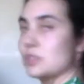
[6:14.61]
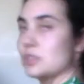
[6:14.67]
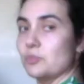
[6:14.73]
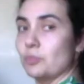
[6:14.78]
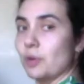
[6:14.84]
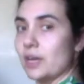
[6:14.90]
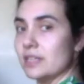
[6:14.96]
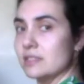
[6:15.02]

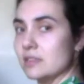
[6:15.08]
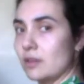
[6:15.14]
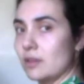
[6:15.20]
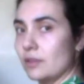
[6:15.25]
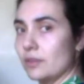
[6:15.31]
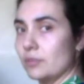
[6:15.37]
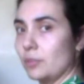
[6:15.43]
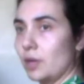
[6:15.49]
press on the
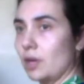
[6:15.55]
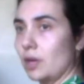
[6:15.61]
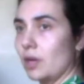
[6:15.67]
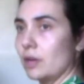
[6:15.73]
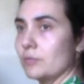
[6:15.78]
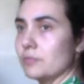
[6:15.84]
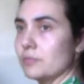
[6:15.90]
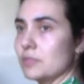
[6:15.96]

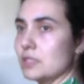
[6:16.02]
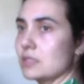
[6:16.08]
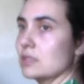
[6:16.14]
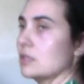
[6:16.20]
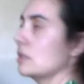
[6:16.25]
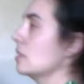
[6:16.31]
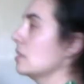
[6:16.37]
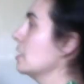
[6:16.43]
palms
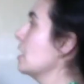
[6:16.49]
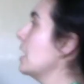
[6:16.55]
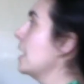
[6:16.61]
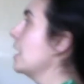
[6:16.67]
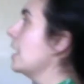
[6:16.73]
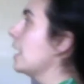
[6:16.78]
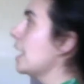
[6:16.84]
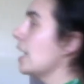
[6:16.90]

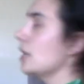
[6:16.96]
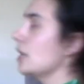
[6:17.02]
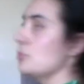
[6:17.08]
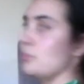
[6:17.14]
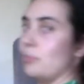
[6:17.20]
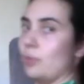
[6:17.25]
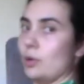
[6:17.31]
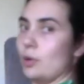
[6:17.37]
and
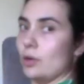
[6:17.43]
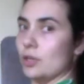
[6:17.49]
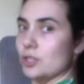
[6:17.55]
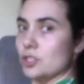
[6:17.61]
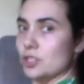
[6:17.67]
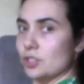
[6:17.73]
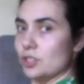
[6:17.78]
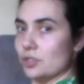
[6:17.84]
push
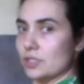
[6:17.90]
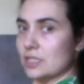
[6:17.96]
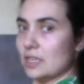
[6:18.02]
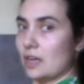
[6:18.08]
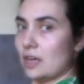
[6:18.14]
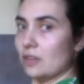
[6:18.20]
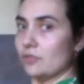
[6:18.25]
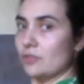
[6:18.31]

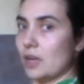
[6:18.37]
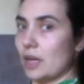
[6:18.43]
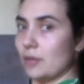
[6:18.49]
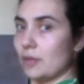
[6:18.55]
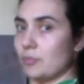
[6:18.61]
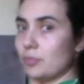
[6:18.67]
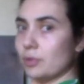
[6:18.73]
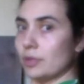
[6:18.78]
yourself up
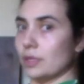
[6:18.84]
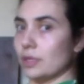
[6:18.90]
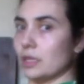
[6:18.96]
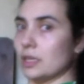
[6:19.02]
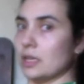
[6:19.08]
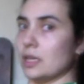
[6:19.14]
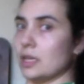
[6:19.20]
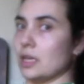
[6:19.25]

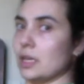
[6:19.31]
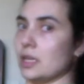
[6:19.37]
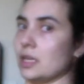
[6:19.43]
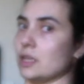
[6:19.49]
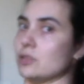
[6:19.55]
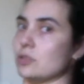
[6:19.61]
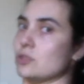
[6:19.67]
into a